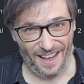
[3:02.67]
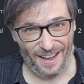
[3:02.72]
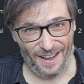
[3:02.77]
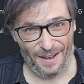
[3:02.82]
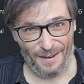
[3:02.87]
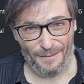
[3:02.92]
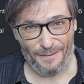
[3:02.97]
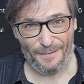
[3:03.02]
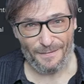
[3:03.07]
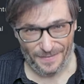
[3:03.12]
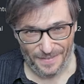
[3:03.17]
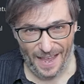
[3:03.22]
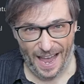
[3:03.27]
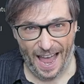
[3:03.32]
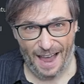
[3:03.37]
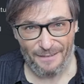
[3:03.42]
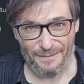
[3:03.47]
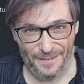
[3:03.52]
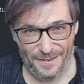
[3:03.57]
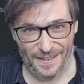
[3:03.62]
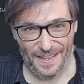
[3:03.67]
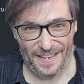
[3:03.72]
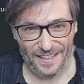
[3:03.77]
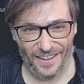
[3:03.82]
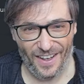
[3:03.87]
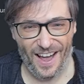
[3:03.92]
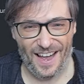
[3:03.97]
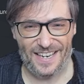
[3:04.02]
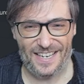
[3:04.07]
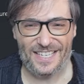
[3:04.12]
uh, after they
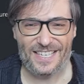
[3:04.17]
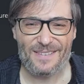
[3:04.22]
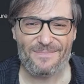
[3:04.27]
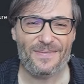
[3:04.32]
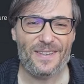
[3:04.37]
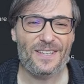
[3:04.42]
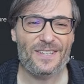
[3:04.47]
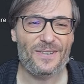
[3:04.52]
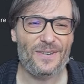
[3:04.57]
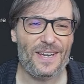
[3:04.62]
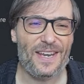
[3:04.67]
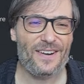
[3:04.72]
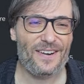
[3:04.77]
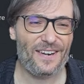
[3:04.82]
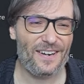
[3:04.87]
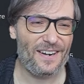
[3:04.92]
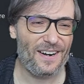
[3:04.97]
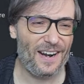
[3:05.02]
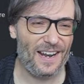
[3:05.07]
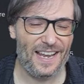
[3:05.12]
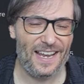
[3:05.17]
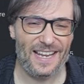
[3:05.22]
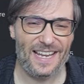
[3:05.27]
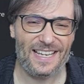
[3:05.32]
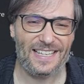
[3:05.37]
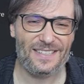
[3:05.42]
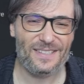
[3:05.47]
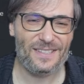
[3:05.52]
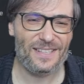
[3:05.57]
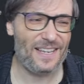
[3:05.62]
launch. So here
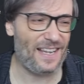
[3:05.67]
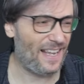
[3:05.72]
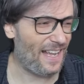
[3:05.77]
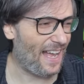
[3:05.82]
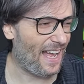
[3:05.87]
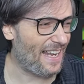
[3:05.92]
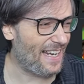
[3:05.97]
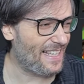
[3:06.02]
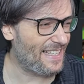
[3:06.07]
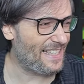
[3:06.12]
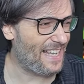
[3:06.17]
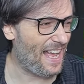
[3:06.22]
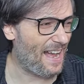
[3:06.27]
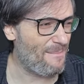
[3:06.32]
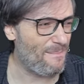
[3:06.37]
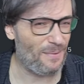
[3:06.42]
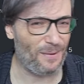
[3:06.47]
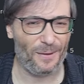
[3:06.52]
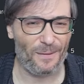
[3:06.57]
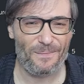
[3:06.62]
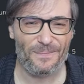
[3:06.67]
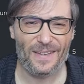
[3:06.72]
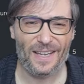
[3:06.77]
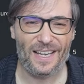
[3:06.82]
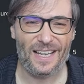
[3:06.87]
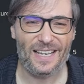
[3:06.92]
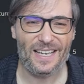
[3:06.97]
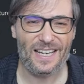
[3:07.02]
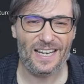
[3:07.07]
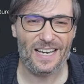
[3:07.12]
is an example.
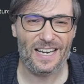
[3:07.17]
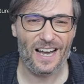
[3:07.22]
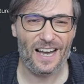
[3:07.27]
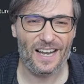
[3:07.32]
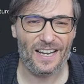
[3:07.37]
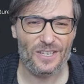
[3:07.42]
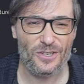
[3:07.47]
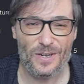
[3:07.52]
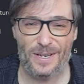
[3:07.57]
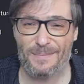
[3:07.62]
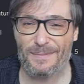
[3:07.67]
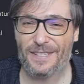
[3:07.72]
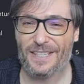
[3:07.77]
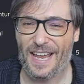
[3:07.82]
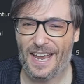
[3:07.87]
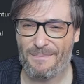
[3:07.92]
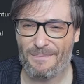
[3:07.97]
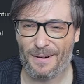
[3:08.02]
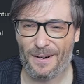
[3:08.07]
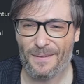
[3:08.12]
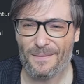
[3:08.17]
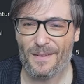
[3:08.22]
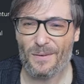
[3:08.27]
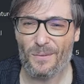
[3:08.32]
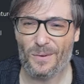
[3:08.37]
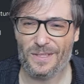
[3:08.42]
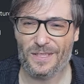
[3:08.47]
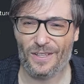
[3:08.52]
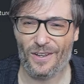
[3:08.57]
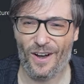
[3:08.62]
Uh, Dreamscaper
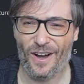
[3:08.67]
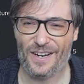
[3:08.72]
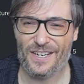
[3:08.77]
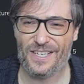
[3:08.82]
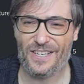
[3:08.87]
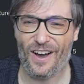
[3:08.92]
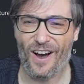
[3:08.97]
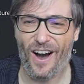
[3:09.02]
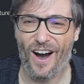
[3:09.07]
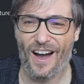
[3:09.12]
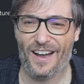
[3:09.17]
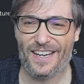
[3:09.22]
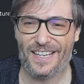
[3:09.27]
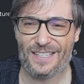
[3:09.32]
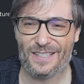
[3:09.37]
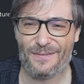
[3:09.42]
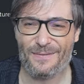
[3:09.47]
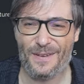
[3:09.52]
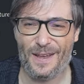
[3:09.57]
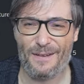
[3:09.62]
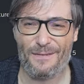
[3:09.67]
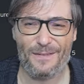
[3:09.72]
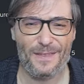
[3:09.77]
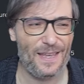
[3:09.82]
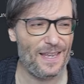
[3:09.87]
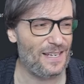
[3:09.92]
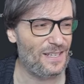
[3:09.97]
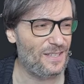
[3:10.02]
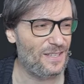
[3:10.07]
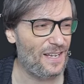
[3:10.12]
was launched August 5th
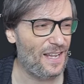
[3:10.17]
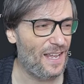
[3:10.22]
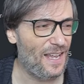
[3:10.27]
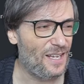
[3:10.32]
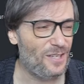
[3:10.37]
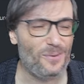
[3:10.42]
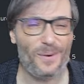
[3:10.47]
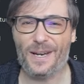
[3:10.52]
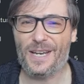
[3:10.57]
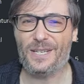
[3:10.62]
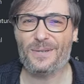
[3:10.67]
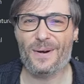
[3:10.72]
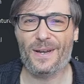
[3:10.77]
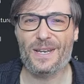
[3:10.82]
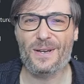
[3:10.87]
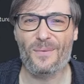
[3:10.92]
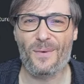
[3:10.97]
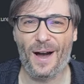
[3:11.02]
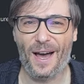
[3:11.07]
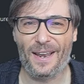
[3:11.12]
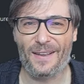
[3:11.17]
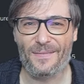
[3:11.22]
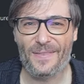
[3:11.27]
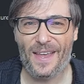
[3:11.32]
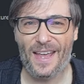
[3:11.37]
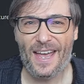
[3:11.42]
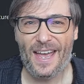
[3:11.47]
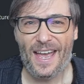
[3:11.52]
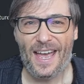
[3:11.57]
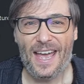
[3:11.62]
in 2021.
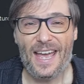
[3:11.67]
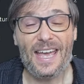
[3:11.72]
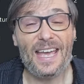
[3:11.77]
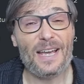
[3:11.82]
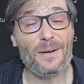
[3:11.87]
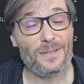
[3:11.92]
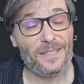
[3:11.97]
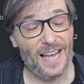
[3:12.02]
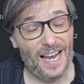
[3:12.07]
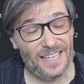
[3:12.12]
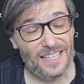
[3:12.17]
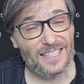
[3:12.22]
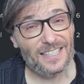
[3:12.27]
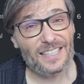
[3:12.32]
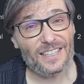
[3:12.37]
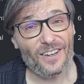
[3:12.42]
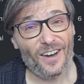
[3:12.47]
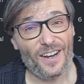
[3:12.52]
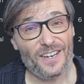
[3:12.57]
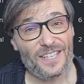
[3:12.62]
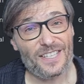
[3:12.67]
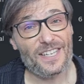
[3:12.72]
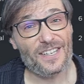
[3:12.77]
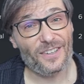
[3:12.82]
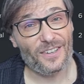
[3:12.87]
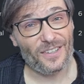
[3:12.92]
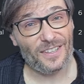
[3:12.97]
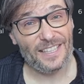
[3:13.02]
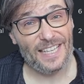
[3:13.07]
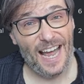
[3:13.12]
It was actually launched
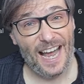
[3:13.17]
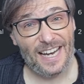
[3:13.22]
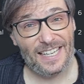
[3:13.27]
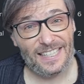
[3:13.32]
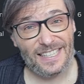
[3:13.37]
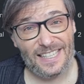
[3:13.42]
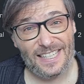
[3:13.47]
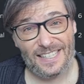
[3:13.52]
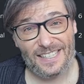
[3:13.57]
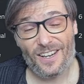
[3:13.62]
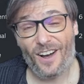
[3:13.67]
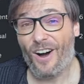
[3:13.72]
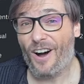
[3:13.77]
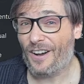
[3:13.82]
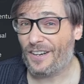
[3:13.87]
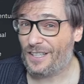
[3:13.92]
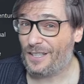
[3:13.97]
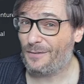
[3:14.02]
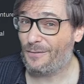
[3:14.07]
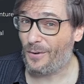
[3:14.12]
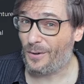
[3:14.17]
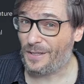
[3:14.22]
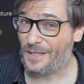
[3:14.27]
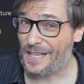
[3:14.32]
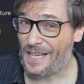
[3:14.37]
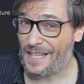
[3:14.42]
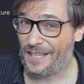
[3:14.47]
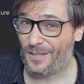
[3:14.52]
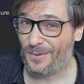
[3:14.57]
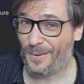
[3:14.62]
in early access August
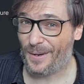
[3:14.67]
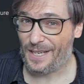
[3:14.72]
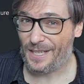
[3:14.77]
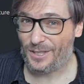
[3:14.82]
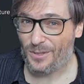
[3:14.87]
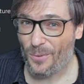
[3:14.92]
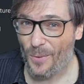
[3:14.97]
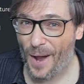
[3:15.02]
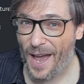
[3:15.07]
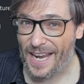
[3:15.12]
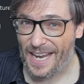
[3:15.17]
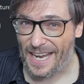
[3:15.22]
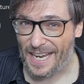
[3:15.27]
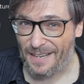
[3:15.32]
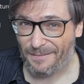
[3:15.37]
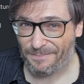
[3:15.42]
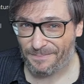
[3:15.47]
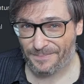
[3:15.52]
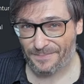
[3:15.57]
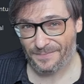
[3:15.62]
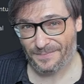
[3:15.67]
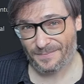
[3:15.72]
14, 2020,